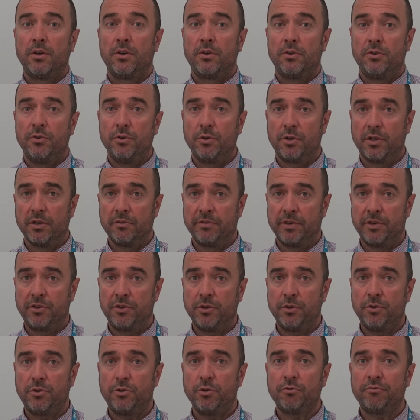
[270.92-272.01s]
You can
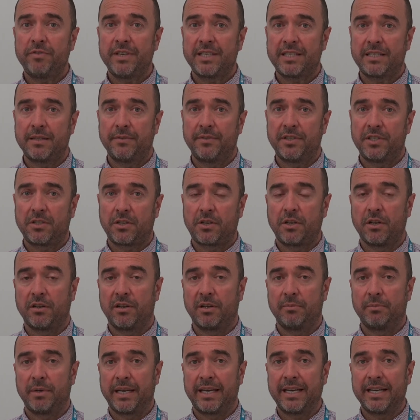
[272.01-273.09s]
reduce your risk of this
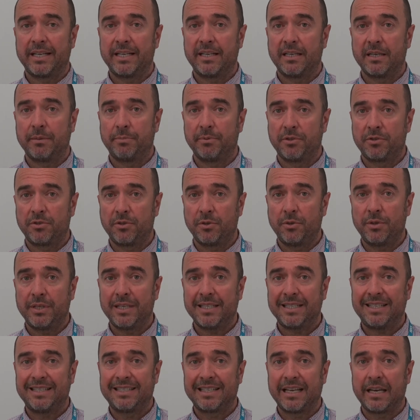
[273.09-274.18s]
occurring by getting up as soon
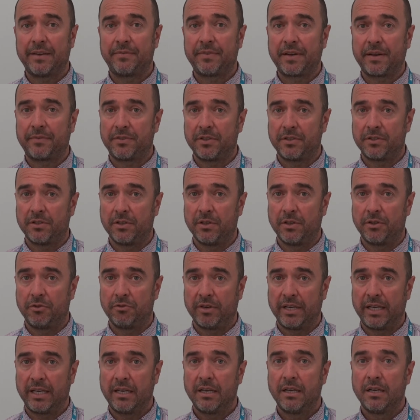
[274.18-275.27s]
as is safe after
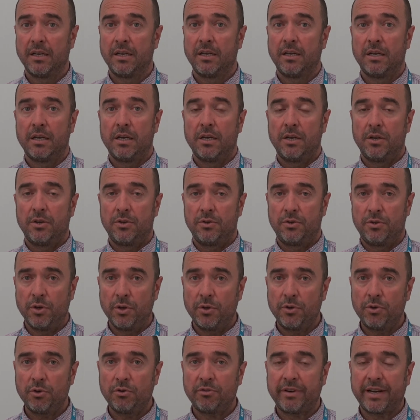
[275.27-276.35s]
surgery,
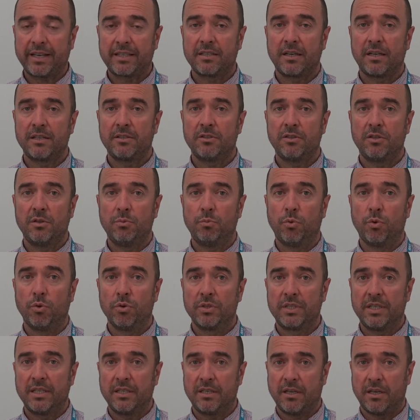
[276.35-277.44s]
doing your exercise on the
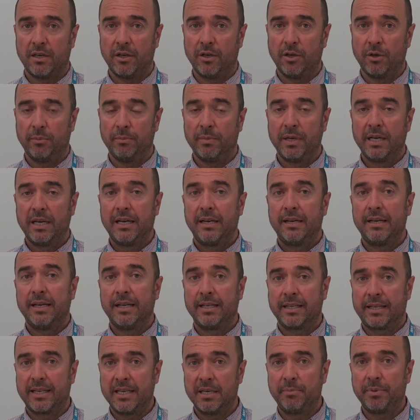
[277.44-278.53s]
wards and at home,
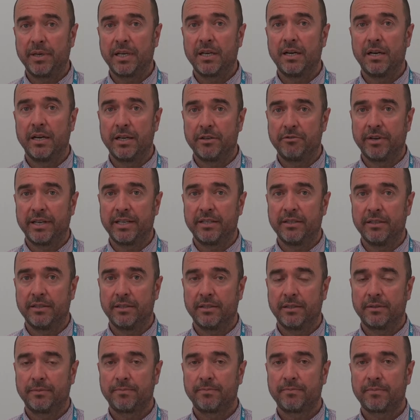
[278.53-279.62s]
and keeping
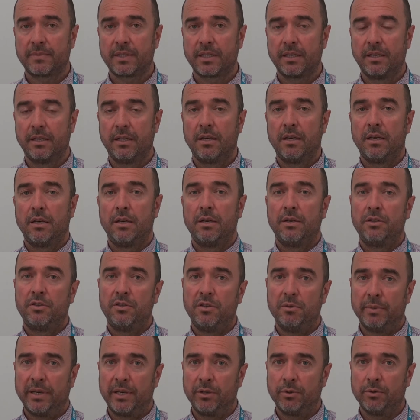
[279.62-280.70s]
hydrated.
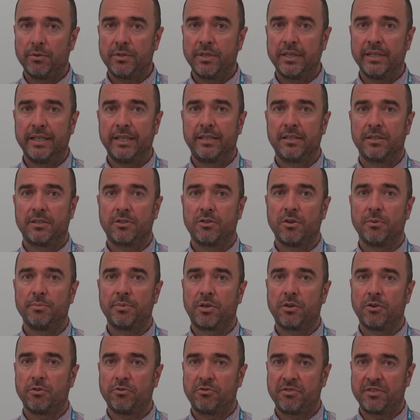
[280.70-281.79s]
You may also need to stop the
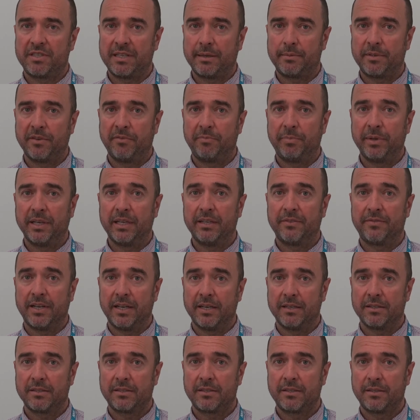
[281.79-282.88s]
contraceptive pill if
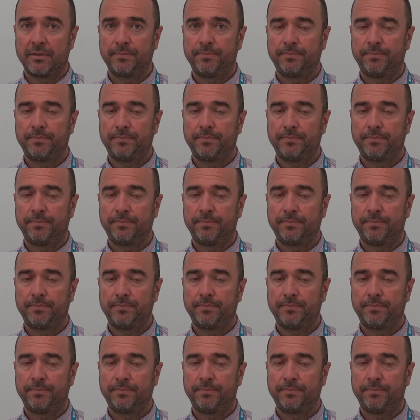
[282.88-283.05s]
asked.